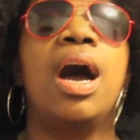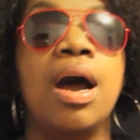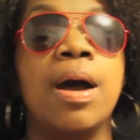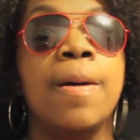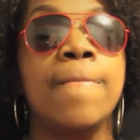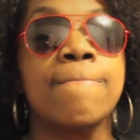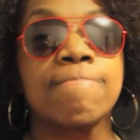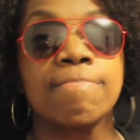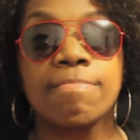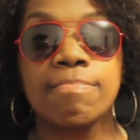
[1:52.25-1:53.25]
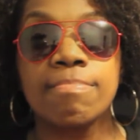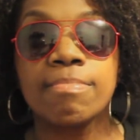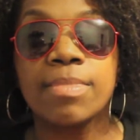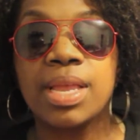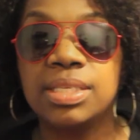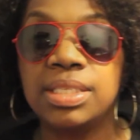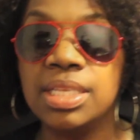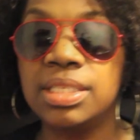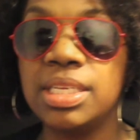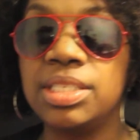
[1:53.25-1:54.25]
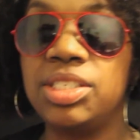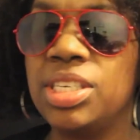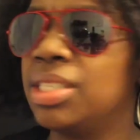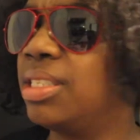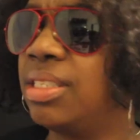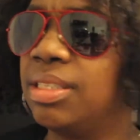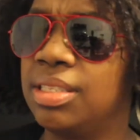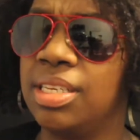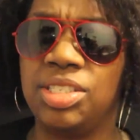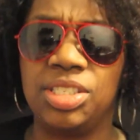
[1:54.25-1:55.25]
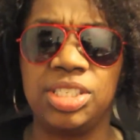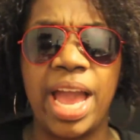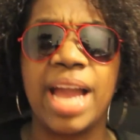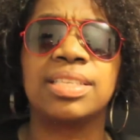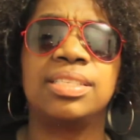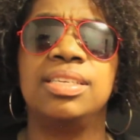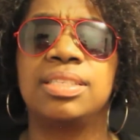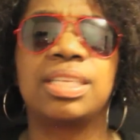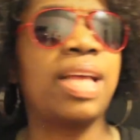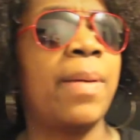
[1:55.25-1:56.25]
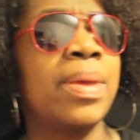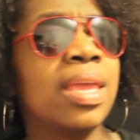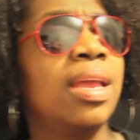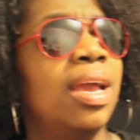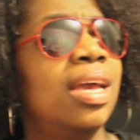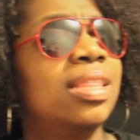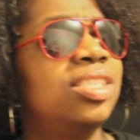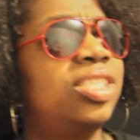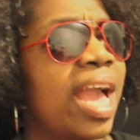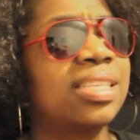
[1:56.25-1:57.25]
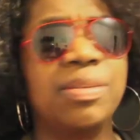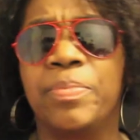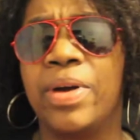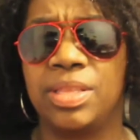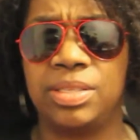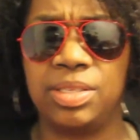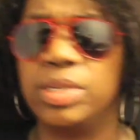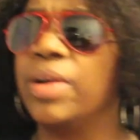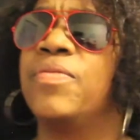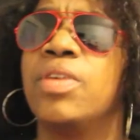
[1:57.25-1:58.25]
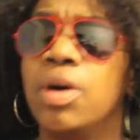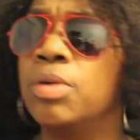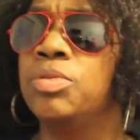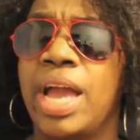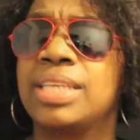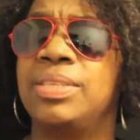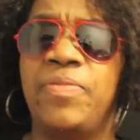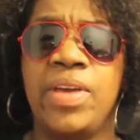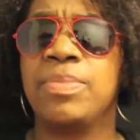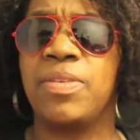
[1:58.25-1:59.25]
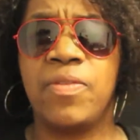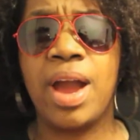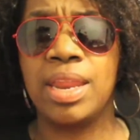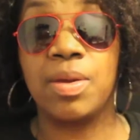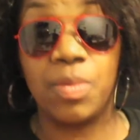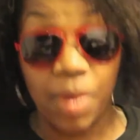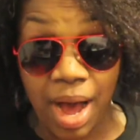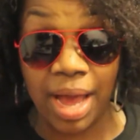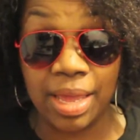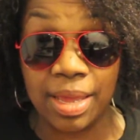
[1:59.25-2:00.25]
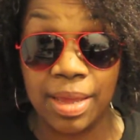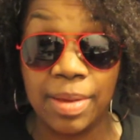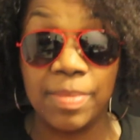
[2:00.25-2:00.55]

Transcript: Um, since it's just the Jacksons, because I mean, the Jackson brothers deserve their own Jackson Family Friday. Why?